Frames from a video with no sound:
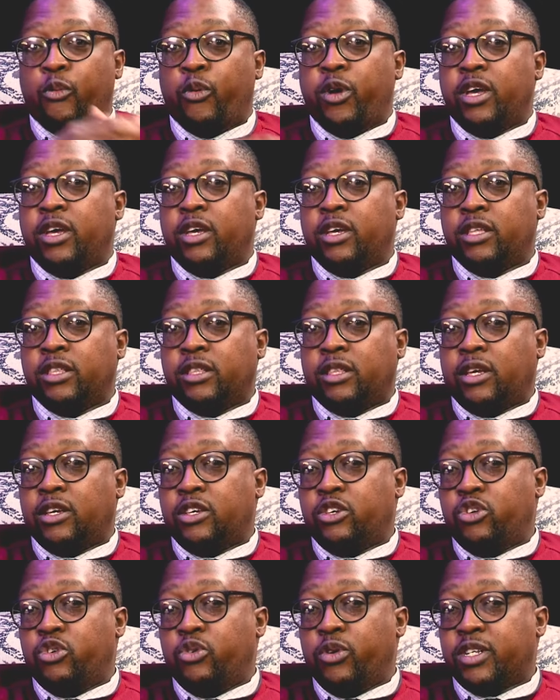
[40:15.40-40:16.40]
Yes.
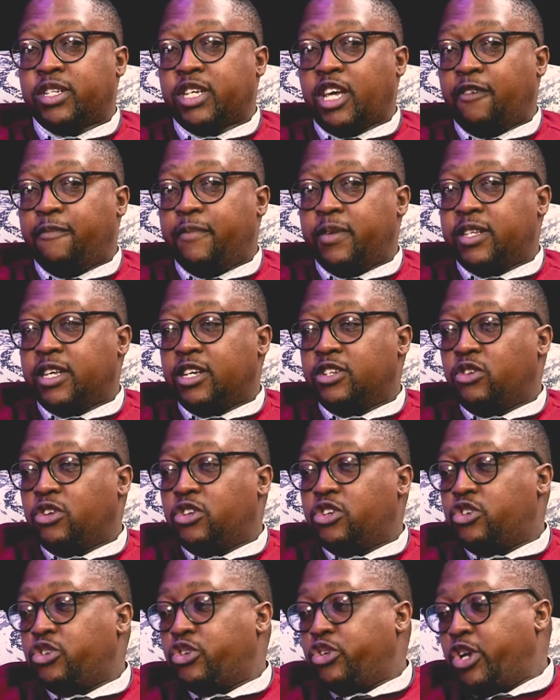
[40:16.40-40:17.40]
The U.S. government does
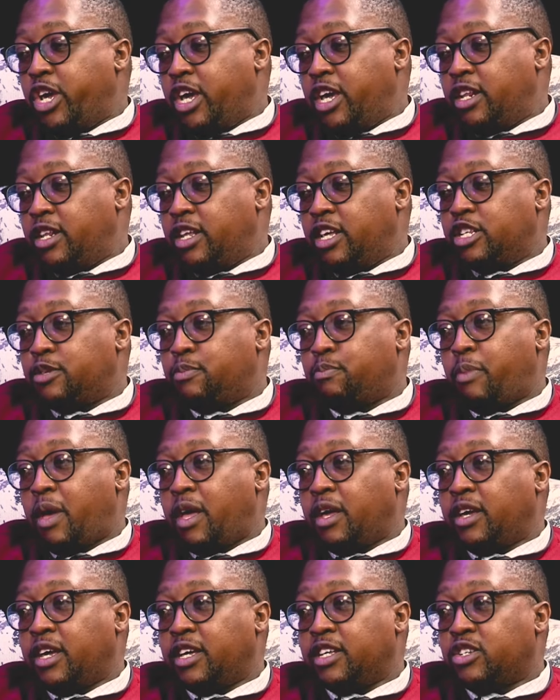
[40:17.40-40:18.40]
not train its
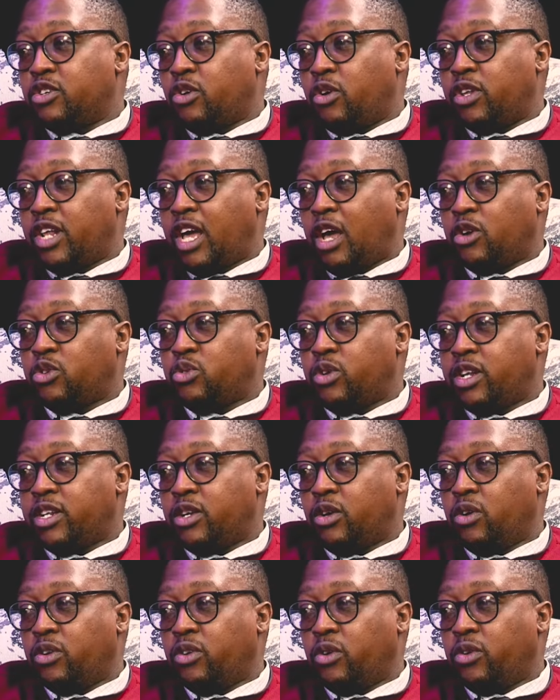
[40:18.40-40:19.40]
bankers on how
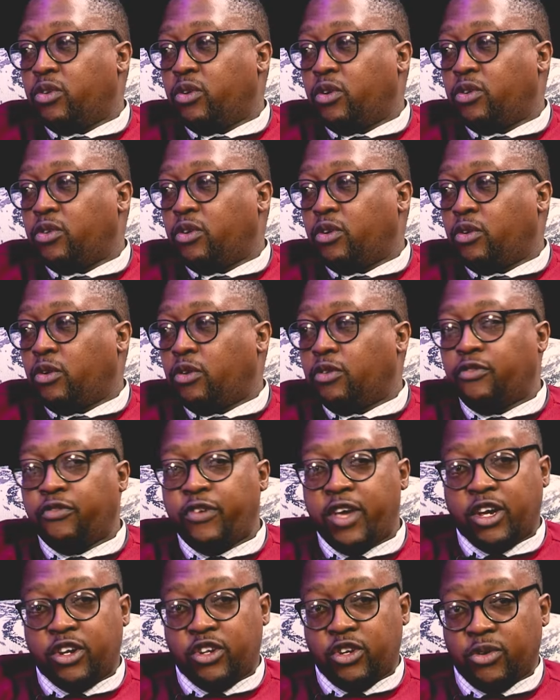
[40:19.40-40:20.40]
to on
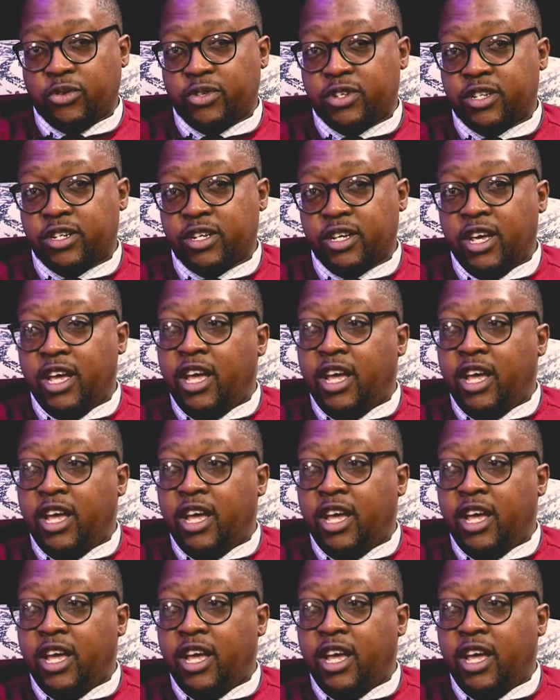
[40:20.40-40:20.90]
fake notes.